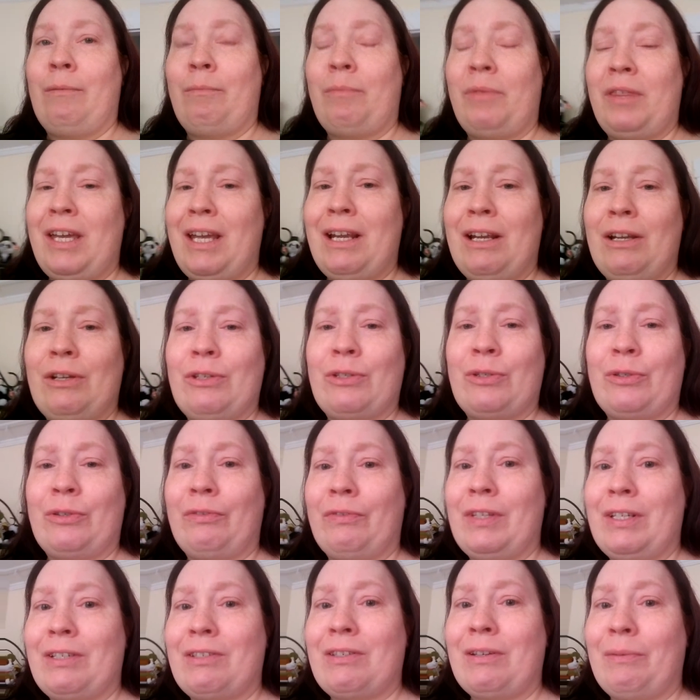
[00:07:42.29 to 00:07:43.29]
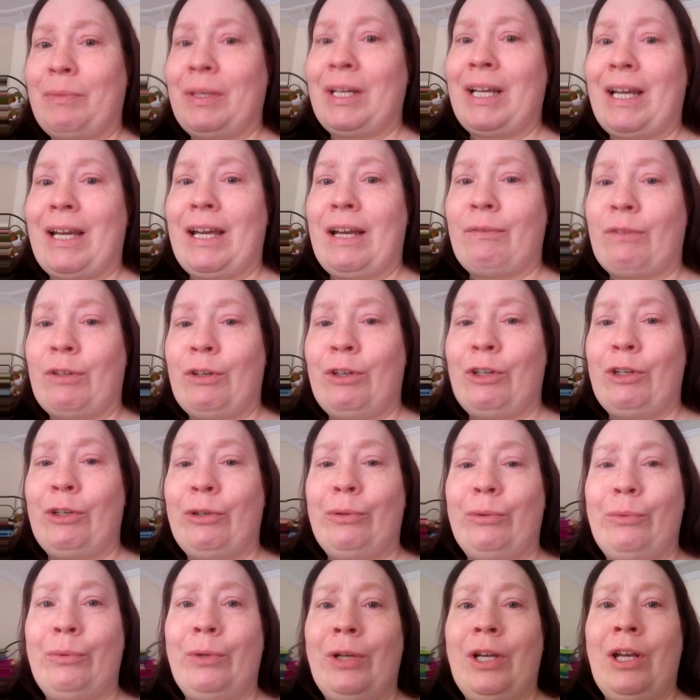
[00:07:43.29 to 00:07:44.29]
things, or if there's something I have to
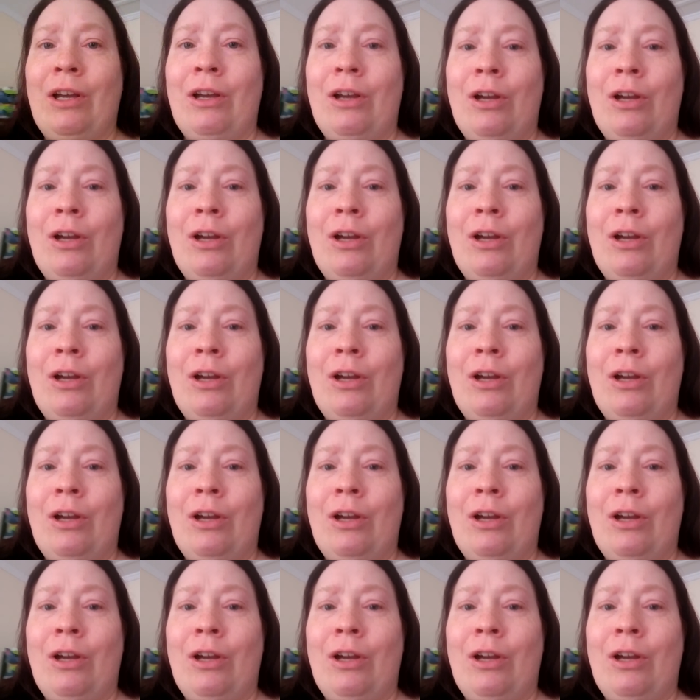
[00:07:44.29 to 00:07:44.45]
do